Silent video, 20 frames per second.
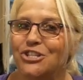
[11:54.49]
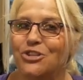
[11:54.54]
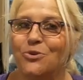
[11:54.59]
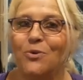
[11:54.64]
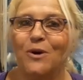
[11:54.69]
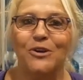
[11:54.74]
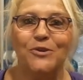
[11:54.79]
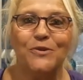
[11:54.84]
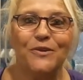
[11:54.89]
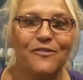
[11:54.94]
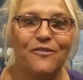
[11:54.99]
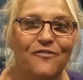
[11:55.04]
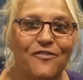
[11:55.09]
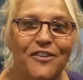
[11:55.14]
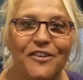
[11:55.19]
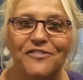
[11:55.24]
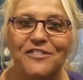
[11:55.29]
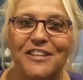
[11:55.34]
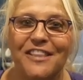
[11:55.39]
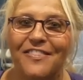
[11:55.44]

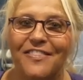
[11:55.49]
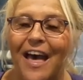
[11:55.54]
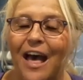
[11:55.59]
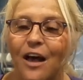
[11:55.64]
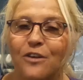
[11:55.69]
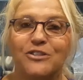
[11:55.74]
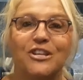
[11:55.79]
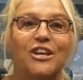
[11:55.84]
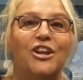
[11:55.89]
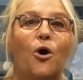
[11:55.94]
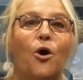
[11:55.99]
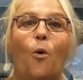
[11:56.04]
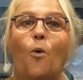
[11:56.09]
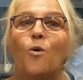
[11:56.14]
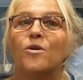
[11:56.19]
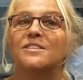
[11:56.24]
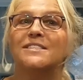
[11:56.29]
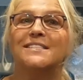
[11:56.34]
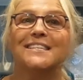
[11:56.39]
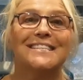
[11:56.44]
$250,000,
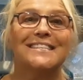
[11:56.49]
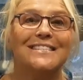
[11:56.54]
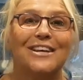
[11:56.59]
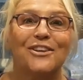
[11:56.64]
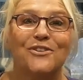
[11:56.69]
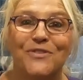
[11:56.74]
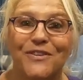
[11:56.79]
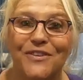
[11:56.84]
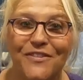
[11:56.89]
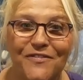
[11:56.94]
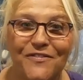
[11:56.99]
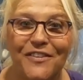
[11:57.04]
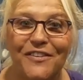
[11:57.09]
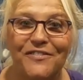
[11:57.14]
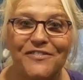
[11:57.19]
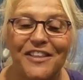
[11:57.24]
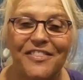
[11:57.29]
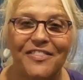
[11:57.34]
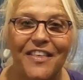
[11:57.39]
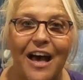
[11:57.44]
or
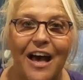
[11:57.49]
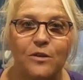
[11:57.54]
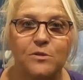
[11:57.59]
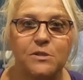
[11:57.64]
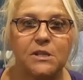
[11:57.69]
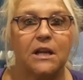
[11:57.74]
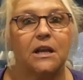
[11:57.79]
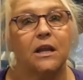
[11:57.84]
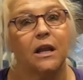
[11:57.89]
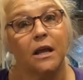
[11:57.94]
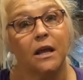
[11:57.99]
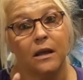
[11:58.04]
$650,000,